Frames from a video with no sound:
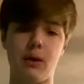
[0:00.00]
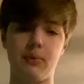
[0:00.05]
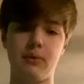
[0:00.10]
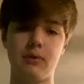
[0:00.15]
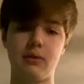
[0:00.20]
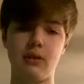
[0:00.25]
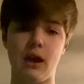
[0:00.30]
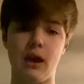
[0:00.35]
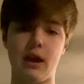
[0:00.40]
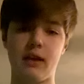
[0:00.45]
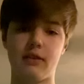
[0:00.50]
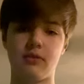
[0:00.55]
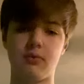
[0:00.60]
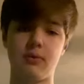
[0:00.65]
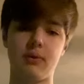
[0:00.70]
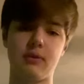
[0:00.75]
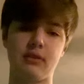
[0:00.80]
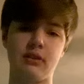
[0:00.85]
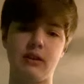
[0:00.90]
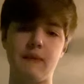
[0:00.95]
ask the
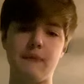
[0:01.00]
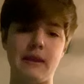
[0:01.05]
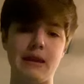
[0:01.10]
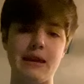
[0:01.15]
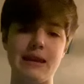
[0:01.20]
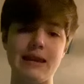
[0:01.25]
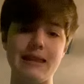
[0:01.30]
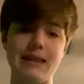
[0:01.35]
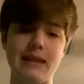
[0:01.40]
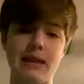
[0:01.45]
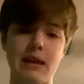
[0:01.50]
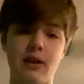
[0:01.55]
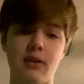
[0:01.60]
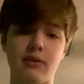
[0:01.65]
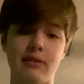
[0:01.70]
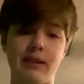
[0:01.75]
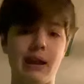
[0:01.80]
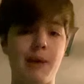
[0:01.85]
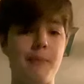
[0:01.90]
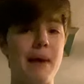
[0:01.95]
resident if they need anything
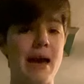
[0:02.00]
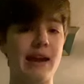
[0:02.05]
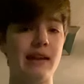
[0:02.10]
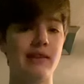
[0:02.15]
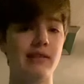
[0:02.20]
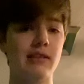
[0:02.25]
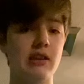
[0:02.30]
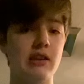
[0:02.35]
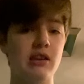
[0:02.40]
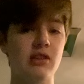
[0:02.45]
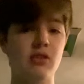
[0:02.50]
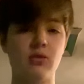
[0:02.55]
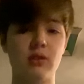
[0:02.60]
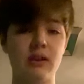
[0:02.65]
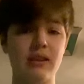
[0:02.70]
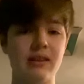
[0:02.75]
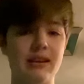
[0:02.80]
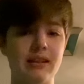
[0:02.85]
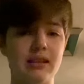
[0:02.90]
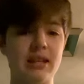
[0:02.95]
else, like a magazine or
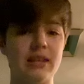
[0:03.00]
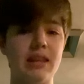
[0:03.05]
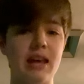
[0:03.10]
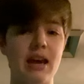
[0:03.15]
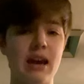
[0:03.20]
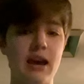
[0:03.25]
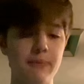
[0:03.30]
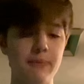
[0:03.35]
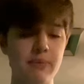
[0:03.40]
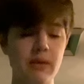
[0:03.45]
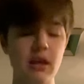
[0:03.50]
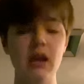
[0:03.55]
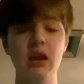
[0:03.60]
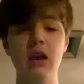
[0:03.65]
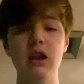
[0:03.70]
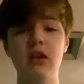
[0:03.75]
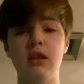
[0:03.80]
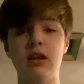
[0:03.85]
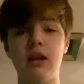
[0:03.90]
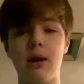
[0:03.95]
anything like that.
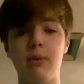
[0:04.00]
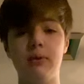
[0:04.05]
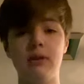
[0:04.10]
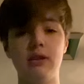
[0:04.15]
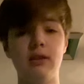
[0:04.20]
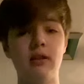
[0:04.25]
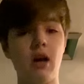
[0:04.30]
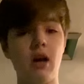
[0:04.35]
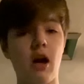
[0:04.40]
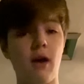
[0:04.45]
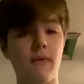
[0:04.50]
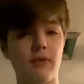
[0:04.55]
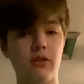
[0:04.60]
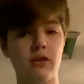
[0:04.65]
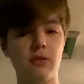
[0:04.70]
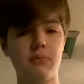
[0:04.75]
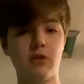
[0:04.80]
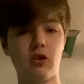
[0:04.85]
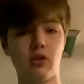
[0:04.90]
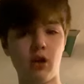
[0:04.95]
Then I would offer
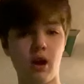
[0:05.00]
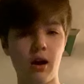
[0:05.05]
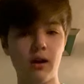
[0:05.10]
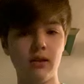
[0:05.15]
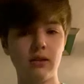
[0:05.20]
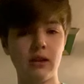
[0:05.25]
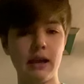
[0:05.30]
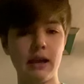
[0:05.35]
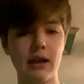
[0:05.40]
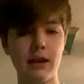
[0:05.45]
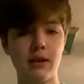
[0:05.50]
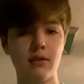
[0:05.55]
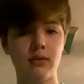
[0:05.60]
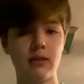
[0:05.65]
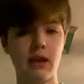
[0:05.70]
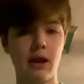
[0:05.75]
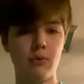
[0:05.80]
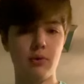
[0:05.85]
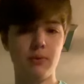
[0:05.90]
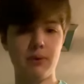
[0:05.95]
them their call light
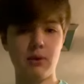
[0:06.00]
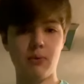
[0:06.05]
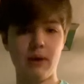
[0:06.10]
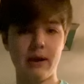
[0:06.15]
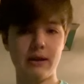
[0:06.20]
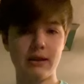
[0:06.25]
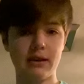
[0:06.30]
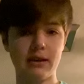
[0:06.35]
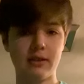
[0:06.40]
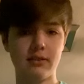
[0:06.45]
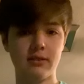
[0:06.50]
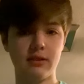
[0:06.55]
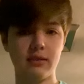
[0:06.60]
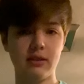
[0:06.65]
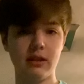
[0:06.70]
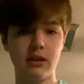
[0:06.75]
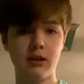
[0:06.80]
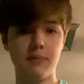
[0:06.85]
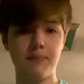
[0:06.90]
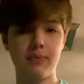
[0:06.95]
that would be right next to
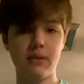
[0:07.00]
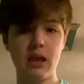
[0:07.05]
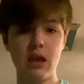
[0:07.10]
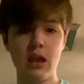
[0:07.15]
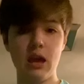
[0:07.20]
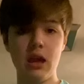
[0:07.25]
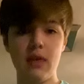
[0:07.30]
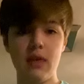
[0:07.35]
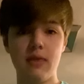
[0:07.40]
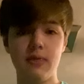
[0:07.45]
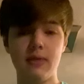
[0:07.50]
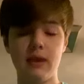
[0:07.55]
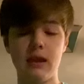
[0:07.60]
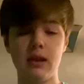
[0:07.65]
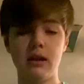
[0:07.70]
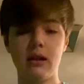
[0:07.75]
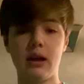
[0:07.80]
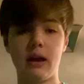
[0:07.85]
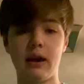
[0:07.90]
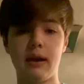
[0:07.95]
them.
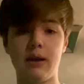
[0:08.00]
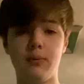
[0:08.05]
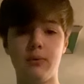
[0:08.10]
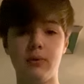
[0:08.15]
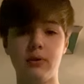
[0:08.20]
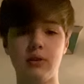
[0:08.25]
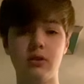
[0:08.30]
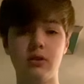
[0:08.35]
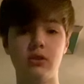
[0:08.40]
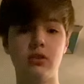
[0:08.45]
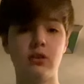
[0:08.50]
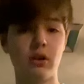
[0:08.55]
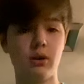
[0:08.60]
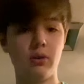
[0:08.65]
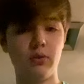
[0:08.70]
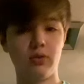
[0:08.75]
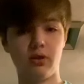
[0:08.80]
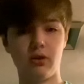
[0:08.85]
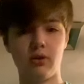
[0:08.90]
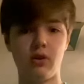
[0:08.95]
Then I would
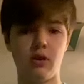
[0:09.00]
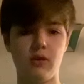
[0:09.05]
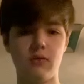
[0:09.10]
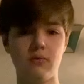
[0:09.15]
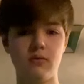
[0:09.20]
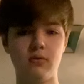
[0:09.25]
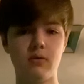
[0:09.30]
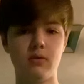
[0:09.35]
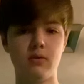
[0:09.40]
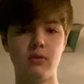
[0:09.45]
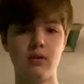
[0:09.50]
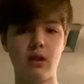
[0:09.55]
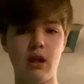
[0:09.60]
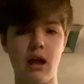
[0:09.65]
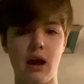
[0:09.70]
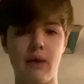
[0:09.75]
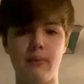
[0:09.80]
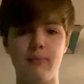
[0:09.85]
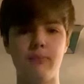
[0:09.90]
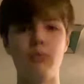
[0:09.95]
close their curtain.
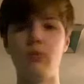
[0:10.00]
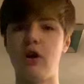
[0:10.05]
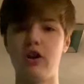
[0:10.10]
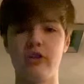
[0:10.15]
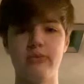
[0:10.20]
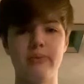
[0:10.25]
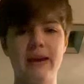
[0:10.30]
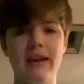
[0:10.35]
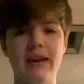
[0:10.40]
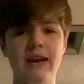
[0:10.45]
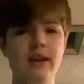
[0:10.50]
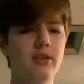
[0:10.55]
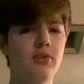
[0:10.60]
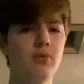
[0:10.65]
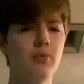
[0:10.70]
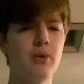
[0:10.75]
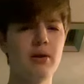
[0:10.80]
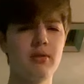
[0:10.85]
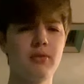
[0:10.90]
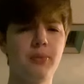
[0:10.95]
I would wash my hands
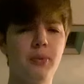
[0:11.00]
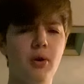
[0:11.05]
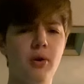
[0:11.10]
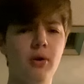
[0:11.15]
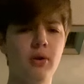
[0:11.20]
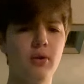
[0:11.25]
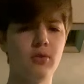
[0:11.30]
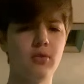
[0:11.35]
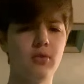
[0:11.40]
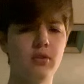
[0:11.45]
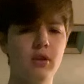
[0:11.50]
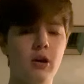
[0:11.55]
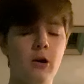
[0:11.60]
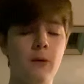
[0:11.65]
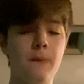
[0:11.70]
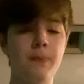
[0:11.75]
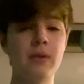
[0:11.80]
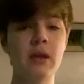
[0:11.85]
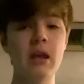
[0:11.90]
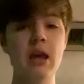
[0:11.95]
once more or so,
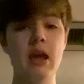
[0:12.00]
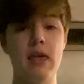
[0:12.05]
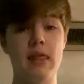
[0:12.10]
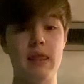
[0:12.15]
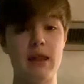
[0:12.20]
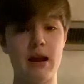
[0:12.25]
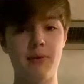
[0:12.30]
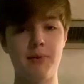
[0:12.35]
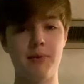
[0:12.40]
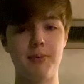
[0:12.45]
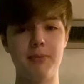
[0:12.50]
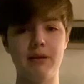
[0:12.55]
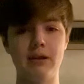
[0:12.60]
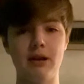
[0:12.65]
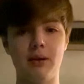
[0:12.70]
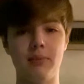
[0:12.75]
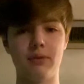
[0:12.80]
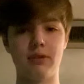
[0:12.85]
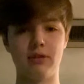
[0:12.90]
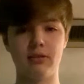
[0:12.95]
and then I would be
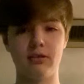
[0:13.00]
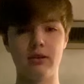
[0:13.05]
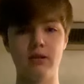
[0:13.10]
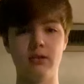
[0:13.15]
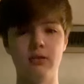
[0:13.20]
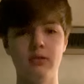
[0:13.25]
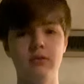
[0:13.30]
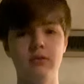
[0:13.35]
done with the skill.